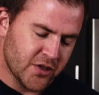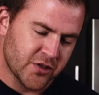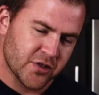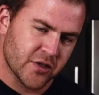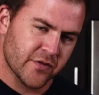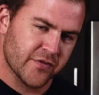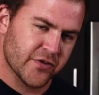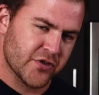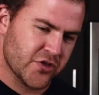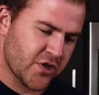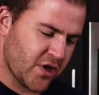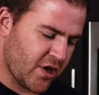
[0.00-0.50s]
So
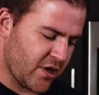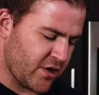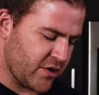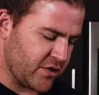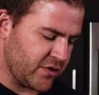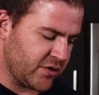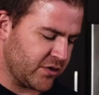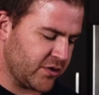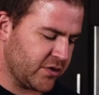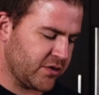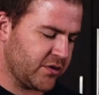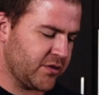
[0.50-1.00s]
for
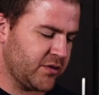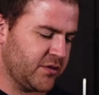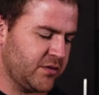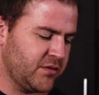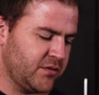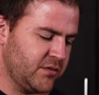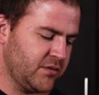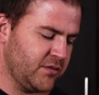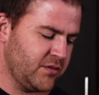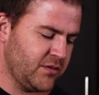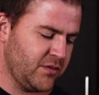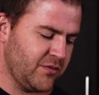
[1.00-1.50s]

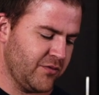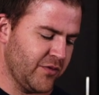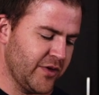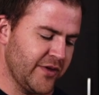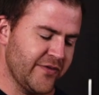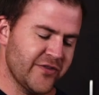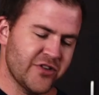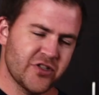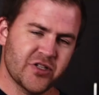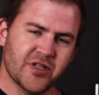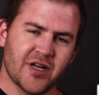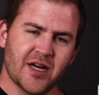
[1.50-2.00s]
starters,
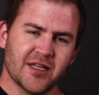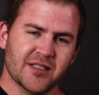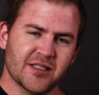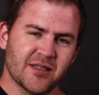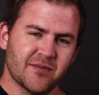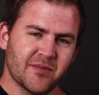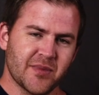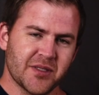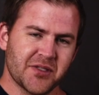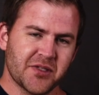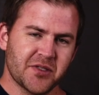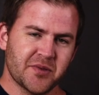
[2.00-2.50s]
we've just got
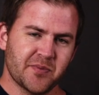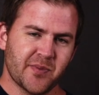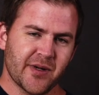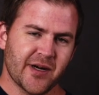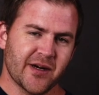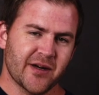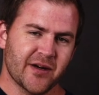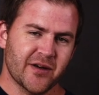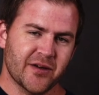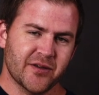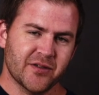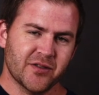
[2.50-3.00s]
some Missus
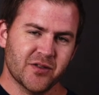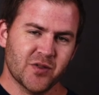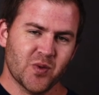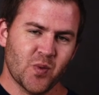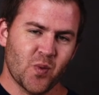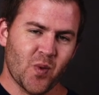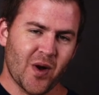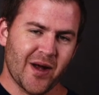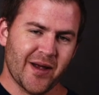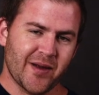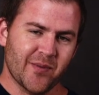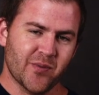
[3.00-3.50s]
Baird's
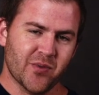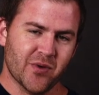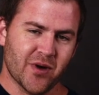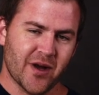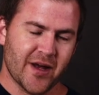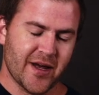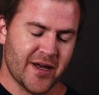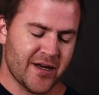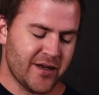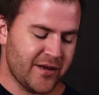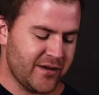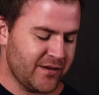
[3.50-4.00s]
white
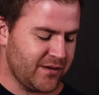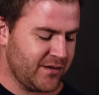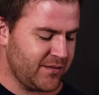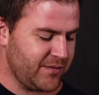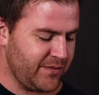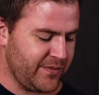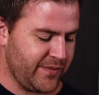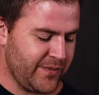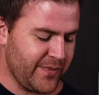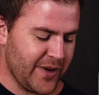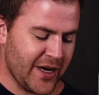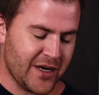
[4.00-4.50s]
bread,
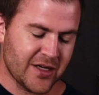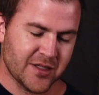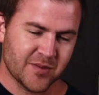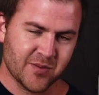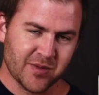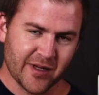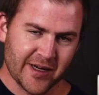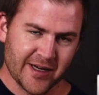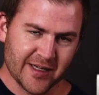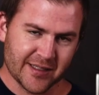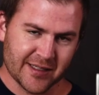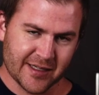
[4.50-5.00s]
about as
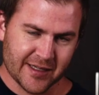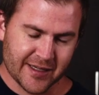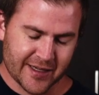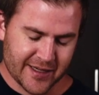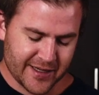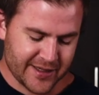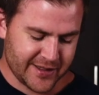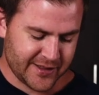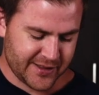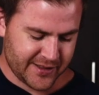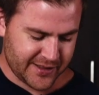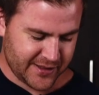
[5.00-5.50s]
plain as it
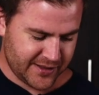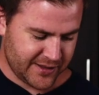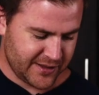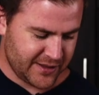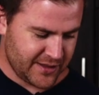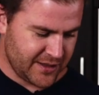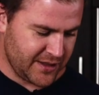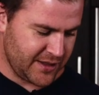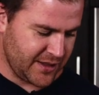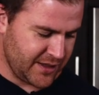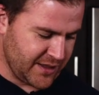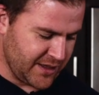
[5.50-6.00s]

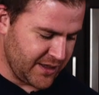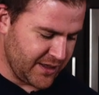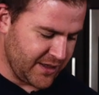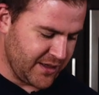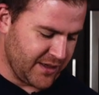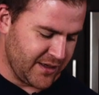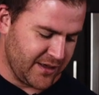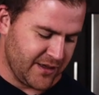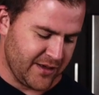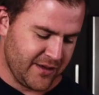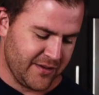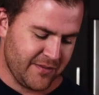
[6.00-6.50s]
gets.
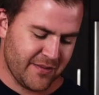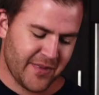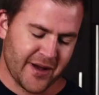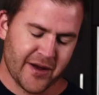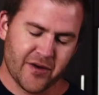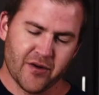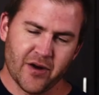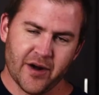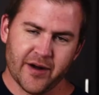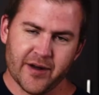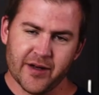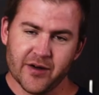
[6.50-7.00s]
It's
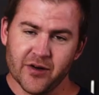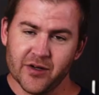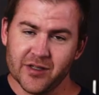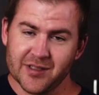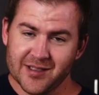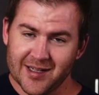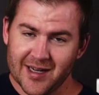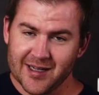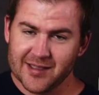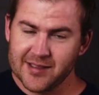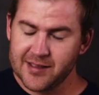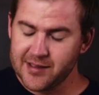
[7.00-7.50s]
made right here in
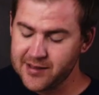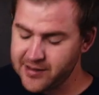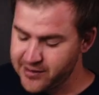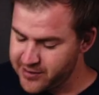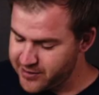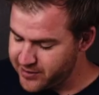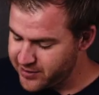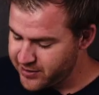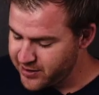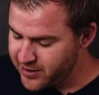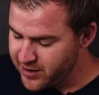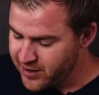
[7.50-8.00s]
Texas.
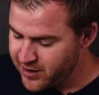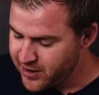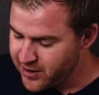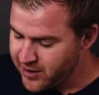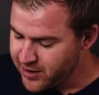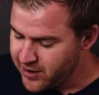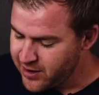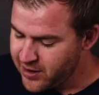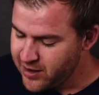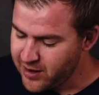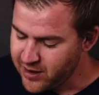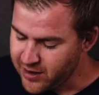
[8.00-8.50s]

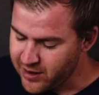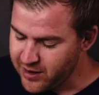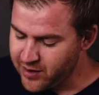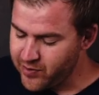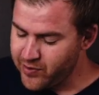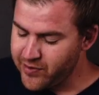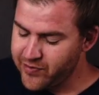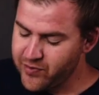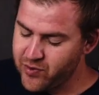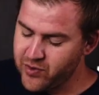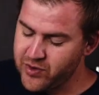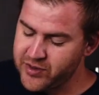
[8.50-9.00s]
Uh,
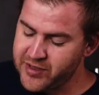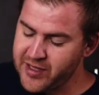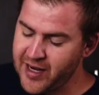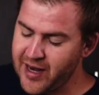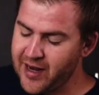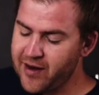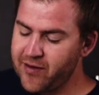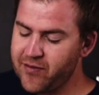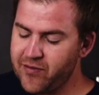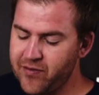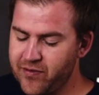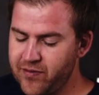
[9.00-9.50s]
we of course
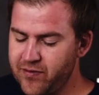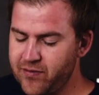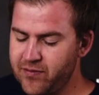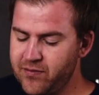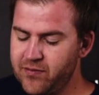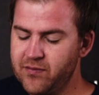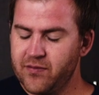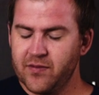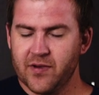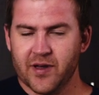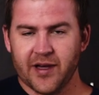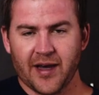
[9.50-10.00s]
have
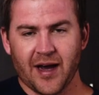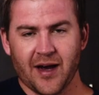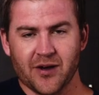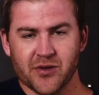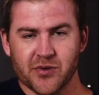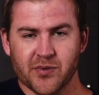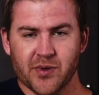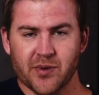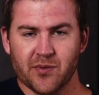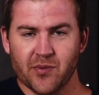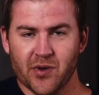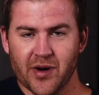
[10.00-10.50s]

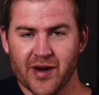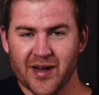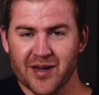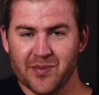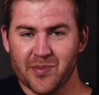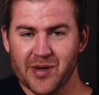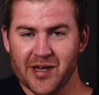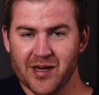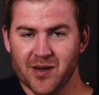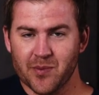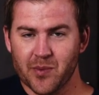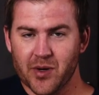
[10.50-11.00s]
Couchmen brand
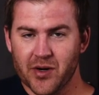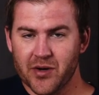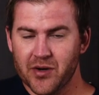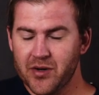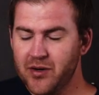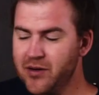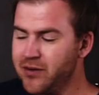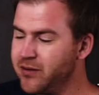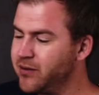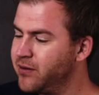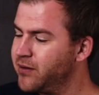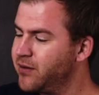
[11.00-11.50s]
peanut
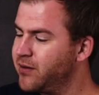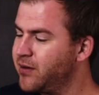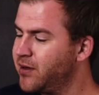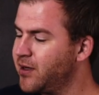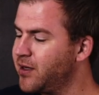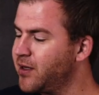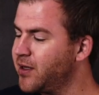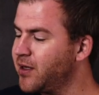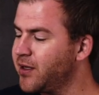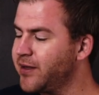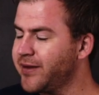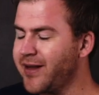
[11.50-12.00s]
butter,
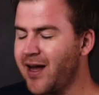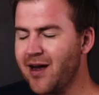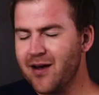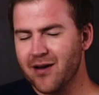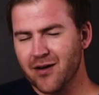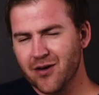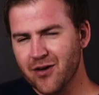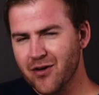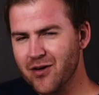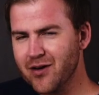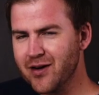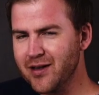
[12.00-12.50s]
uh, not
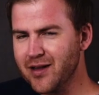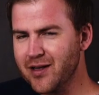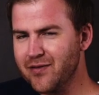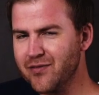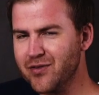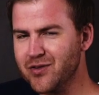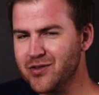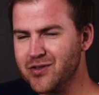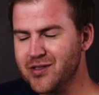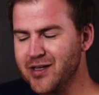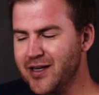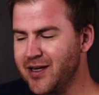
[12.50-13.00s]
currently
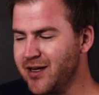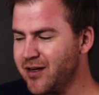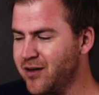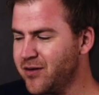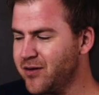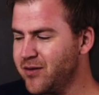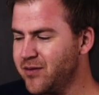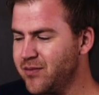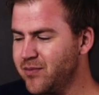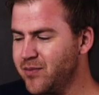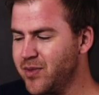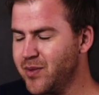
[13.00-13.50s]
for sale,
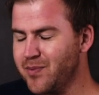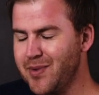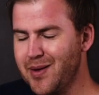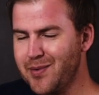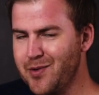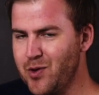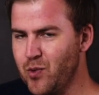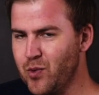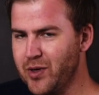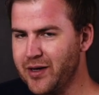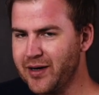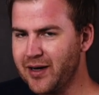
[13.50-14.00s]
but
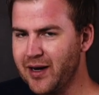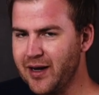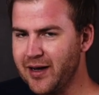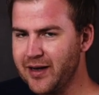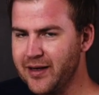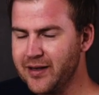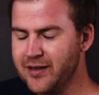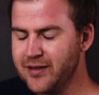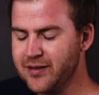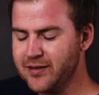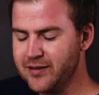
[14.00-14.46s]
maybe one day,